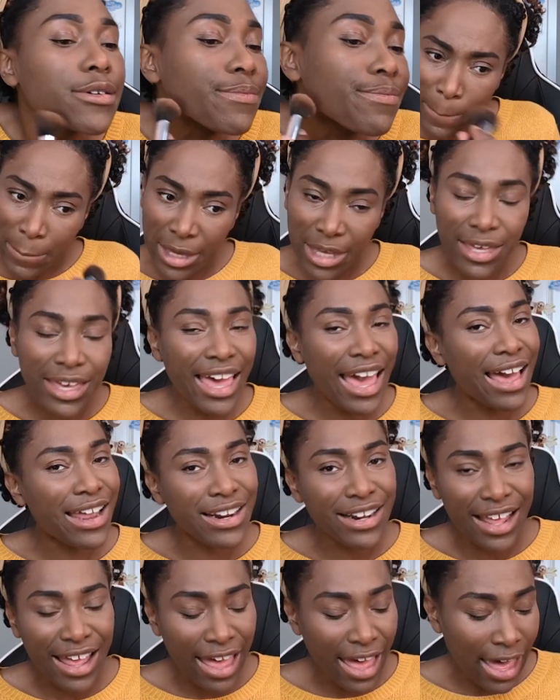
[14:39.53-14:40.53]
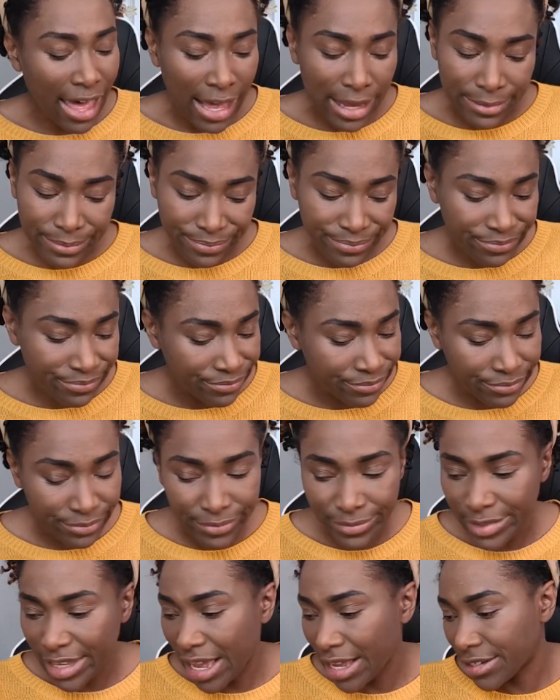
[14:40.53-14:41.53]
I mean, Cat in a Hat,
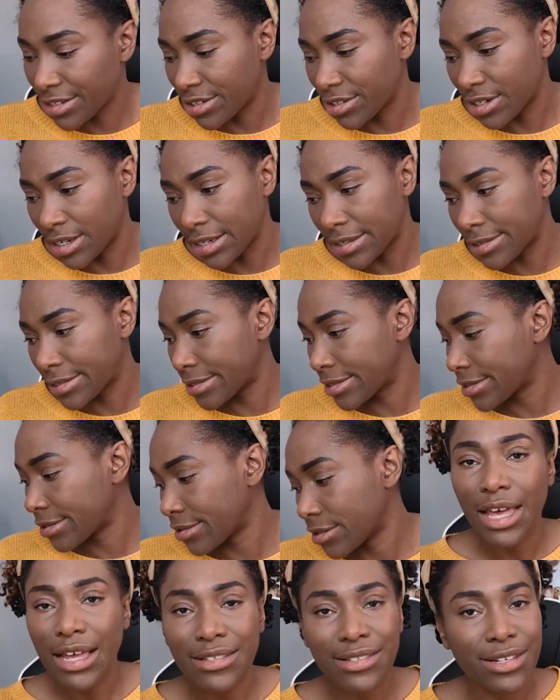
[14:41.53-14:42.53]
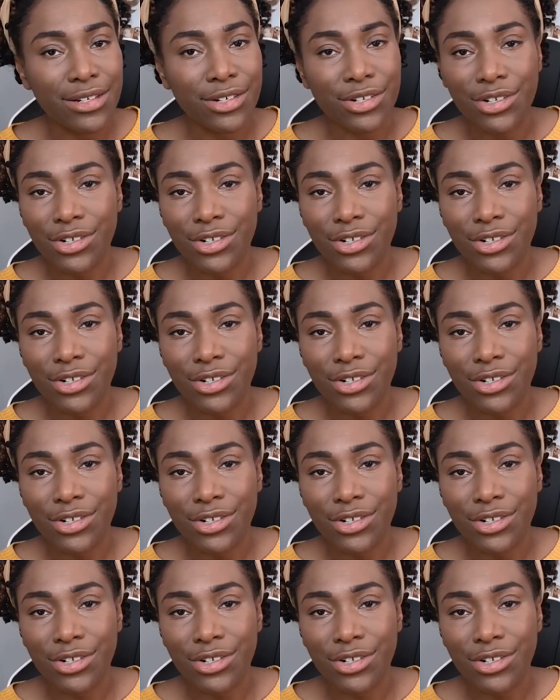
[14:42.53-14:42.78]
that's a